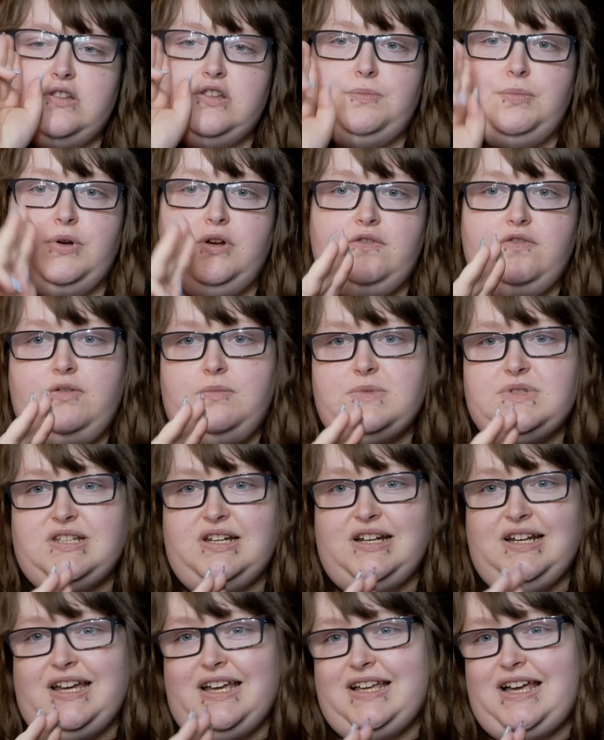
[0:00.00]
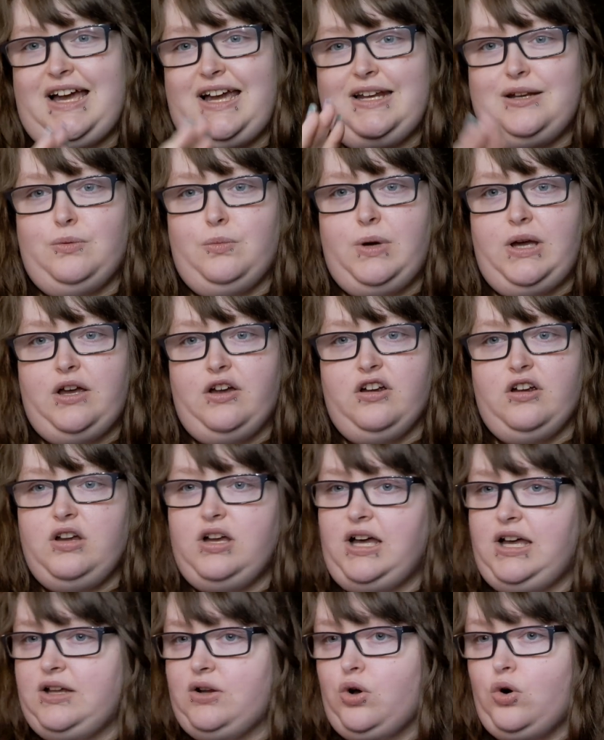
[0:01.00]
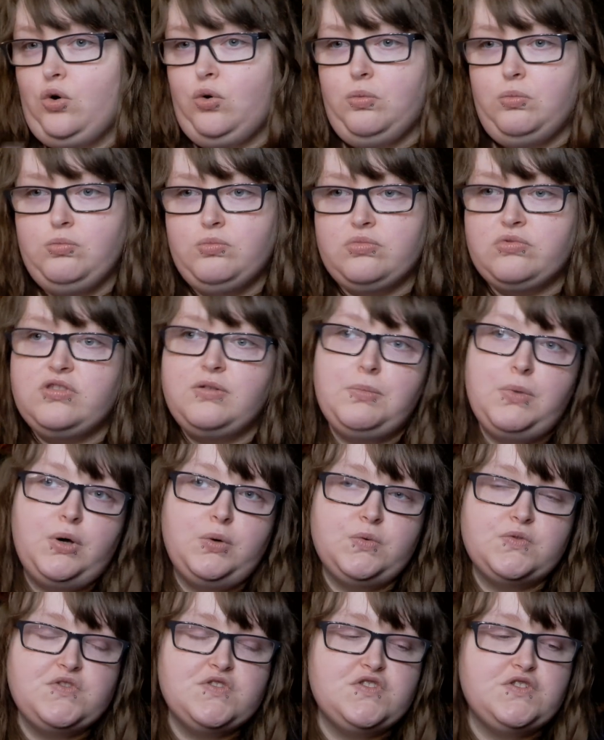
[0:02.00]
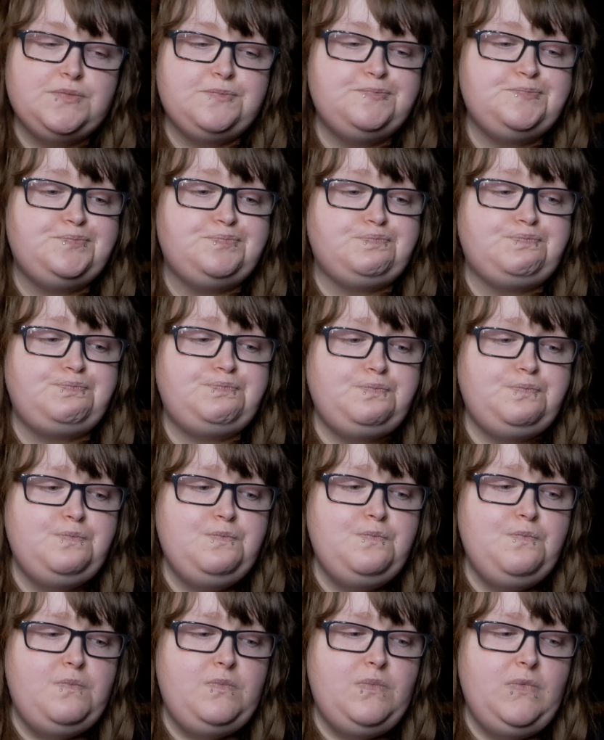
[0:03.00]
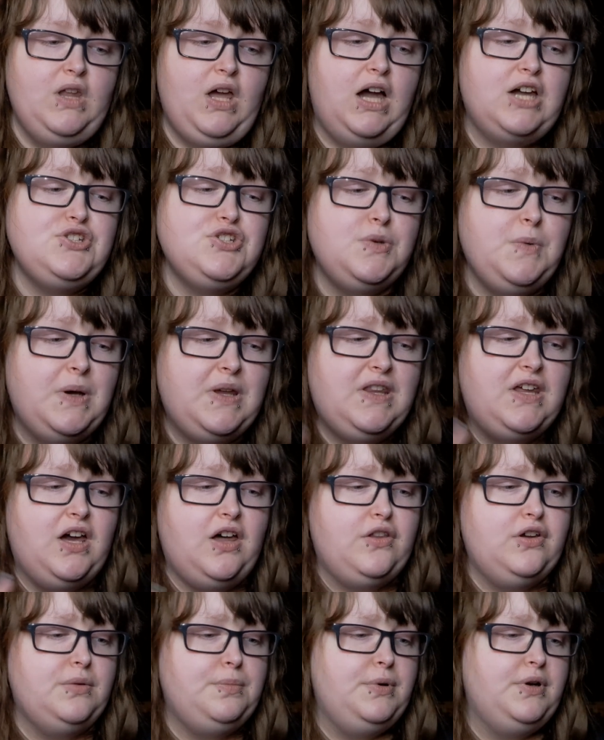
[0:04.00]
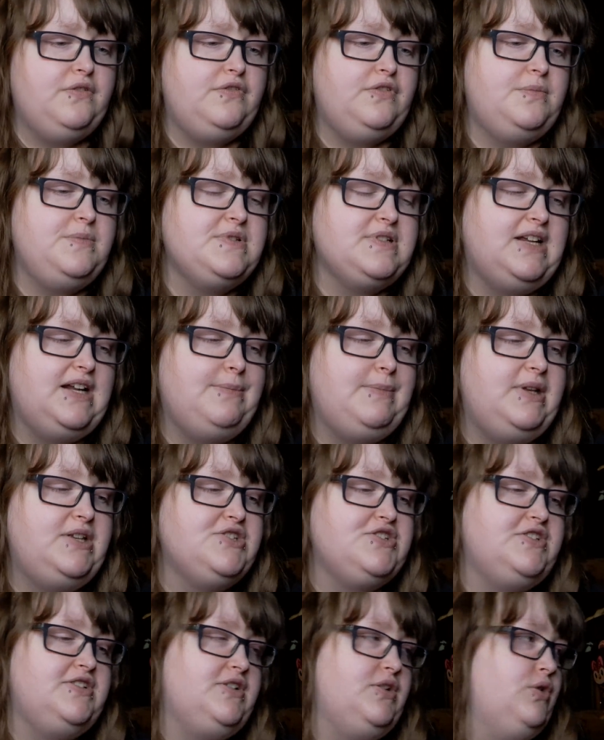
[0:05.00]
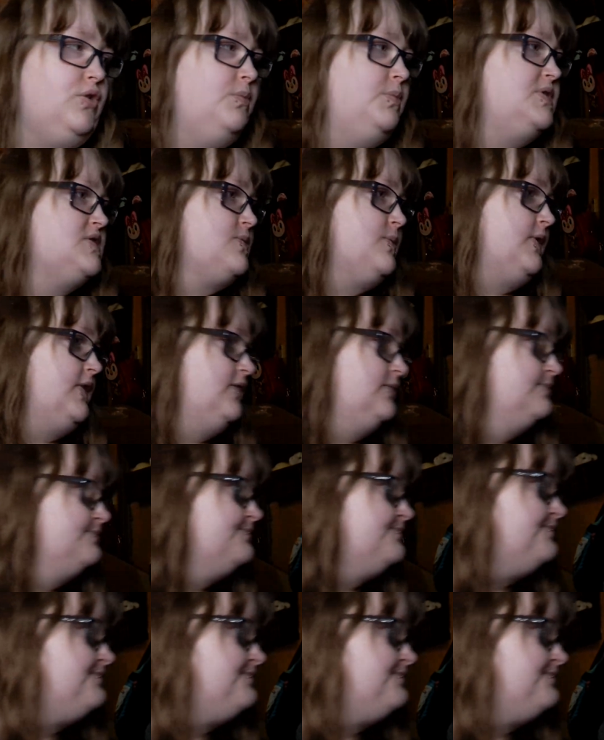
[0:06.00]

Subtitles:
are the perfumes that I kind of wear at home the most. I do wear the other perfumes that I mentioned at home as well,